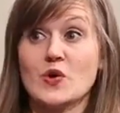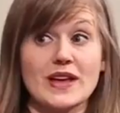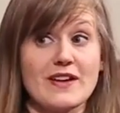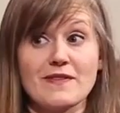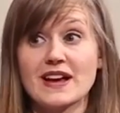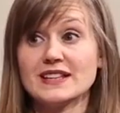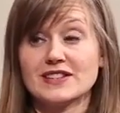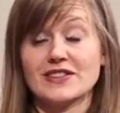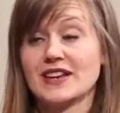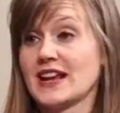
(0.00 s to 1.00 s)
Oh yeah, if I
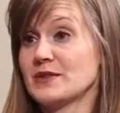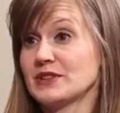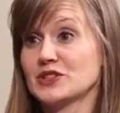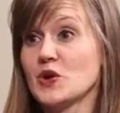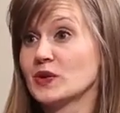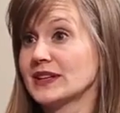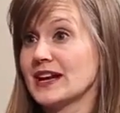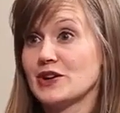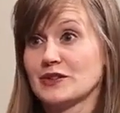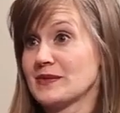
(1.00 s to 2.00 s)
saw that, I'd be totally
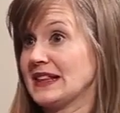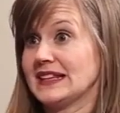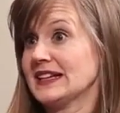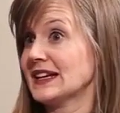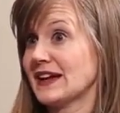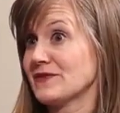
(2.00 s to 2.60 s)
out of my league. I'd